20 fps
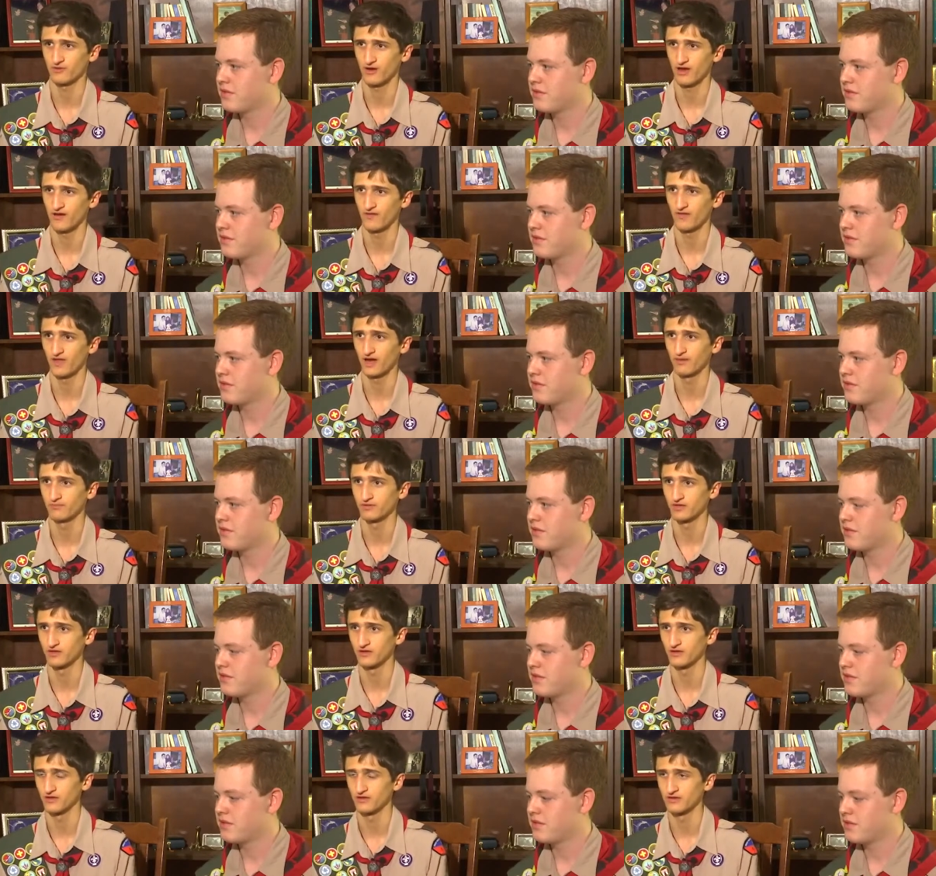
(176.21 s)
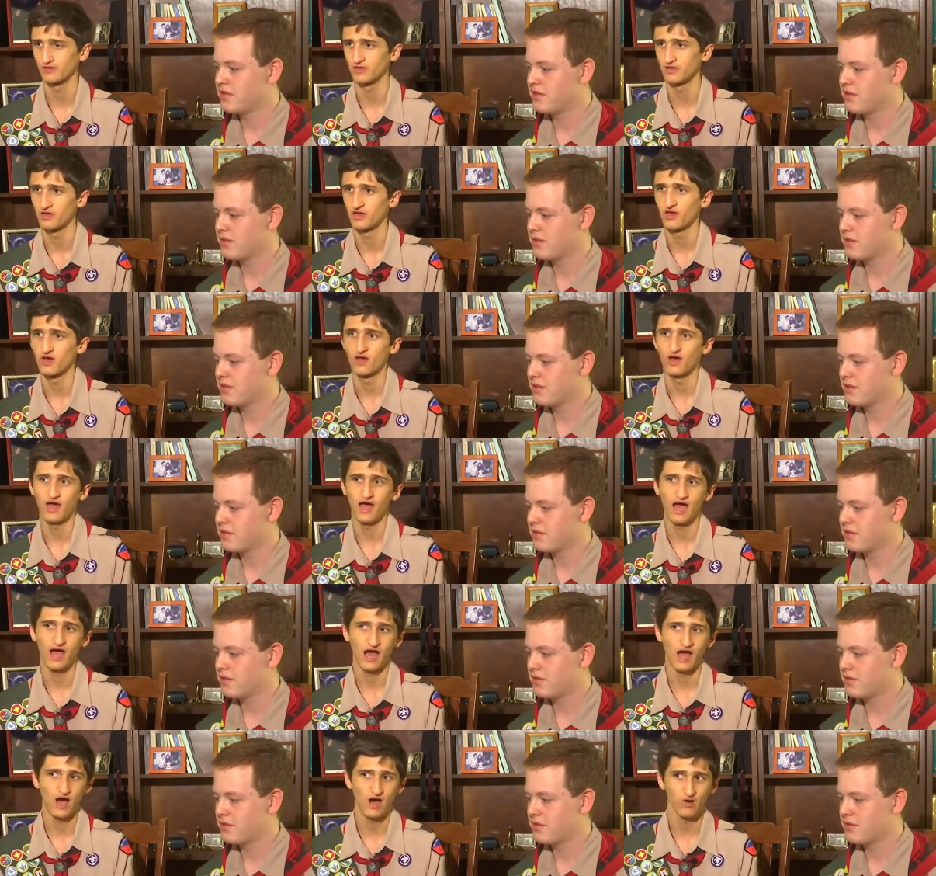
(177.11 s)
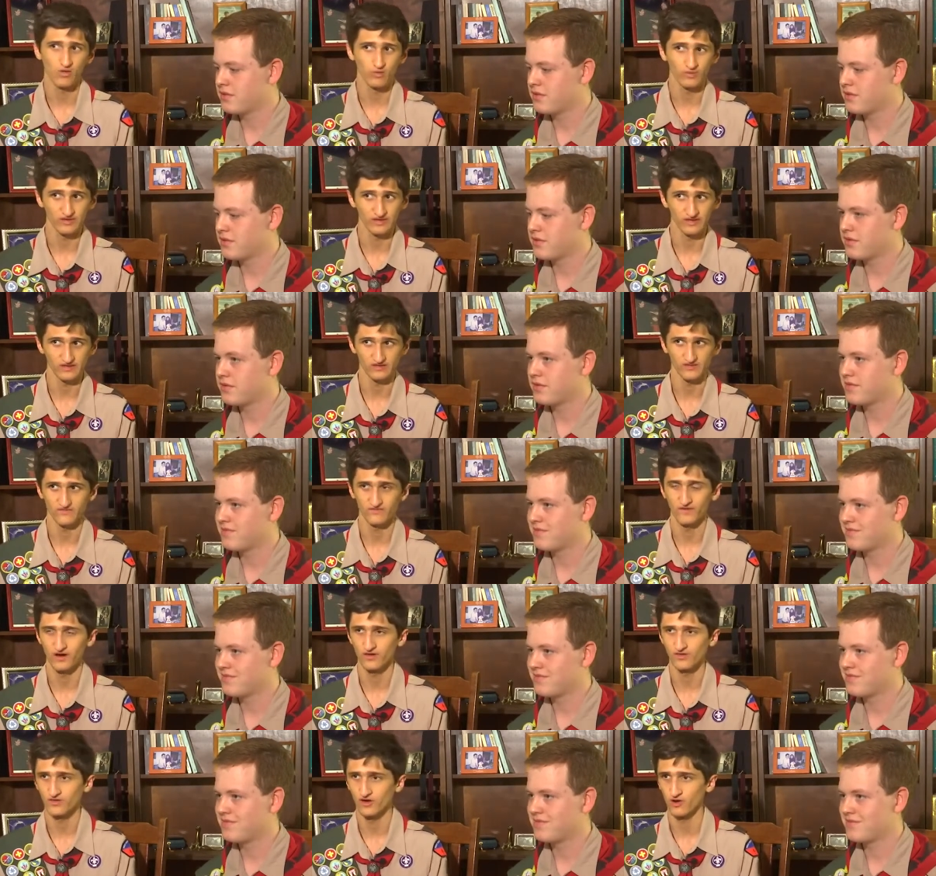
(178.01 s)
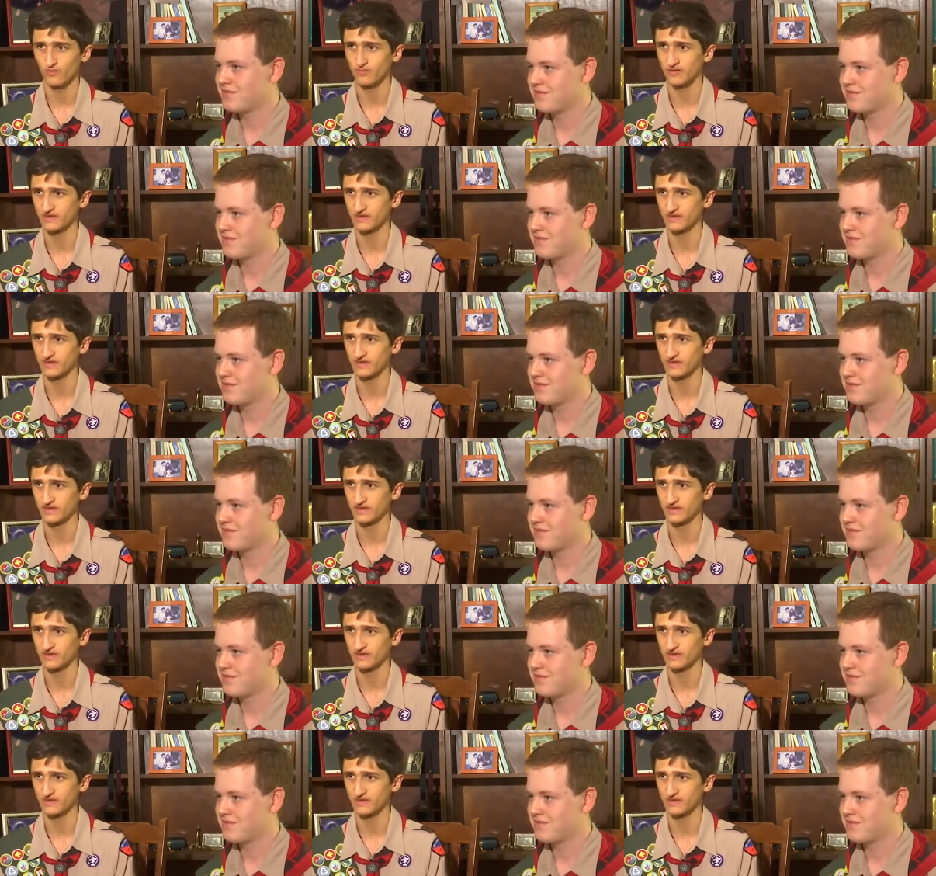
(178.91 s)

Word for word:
Speaker 1: the ground up. We learned how we need to fund our